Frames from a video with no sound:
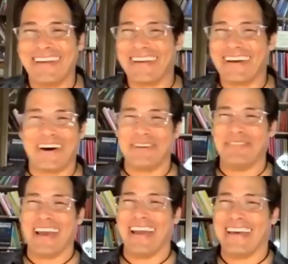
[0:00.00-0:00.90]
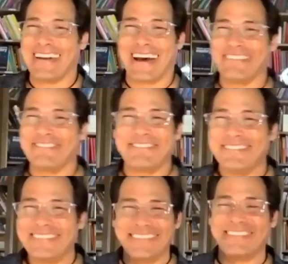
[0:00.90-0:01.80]
Oh man,
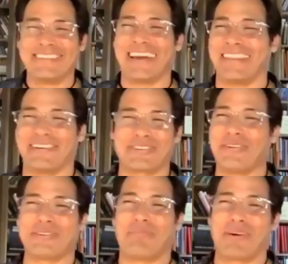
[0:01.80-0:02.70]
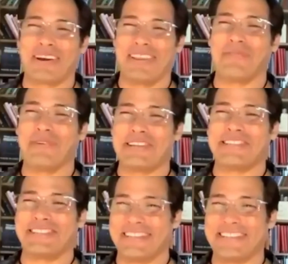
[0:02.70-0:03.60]
there's always a part of you that
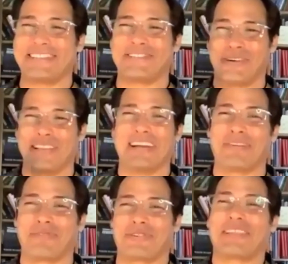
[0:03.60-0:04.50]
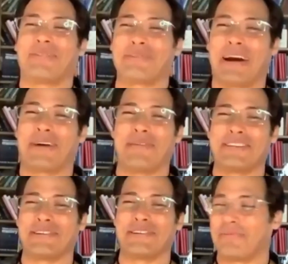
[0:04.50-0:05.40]
wishes you just joined the Air Force. That was my
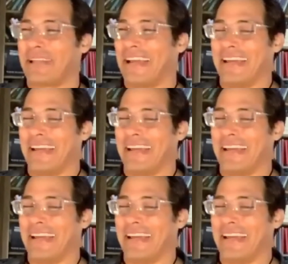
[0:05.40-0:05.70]
original plan.